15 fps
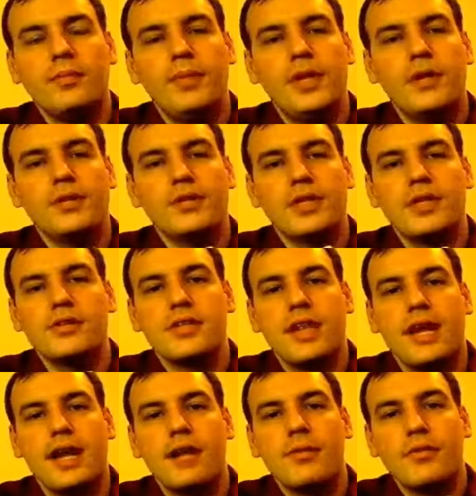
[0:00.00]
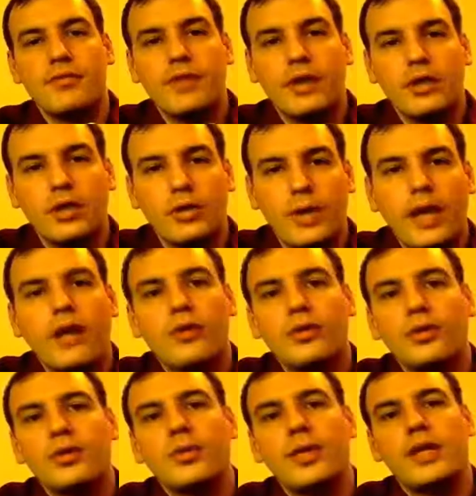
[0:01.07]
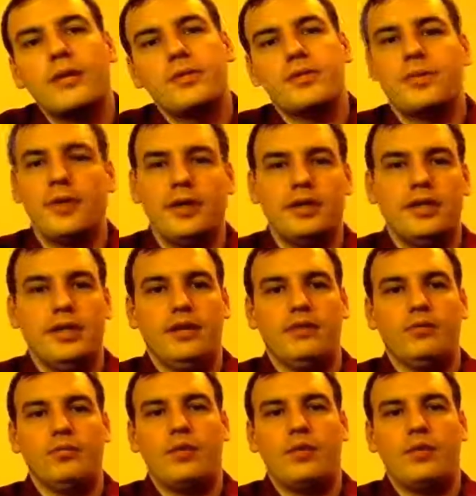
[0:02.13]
Peter says that I'm a fellow elder when he was apparently a